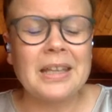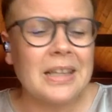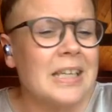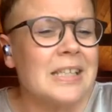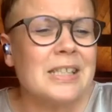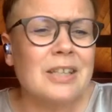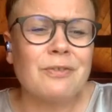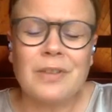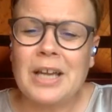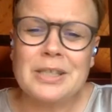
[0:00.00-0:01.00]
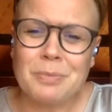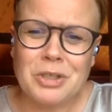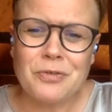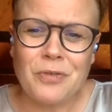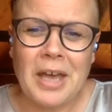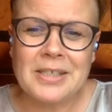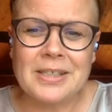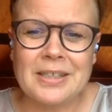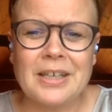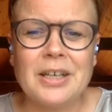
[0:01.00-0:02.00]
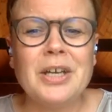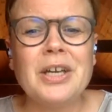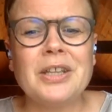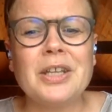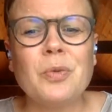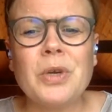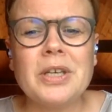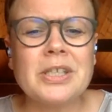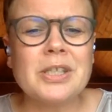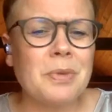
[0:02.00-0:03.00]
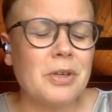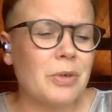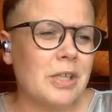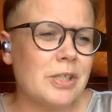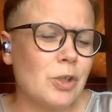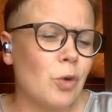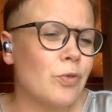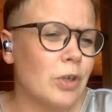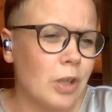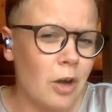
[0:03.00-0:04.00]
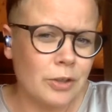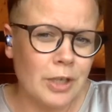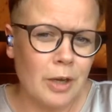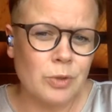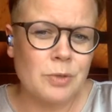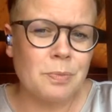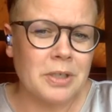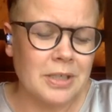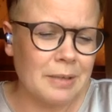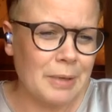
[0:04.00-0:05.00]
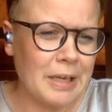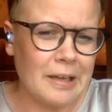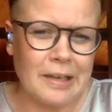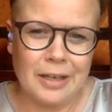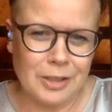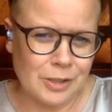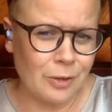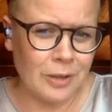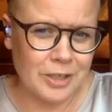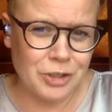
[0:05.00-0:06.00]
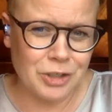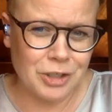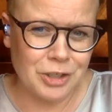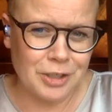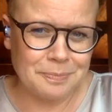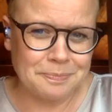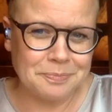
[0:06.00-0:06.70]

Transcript: At least it flies much faster than we experienced over lockdowns, pandemia, and isolation.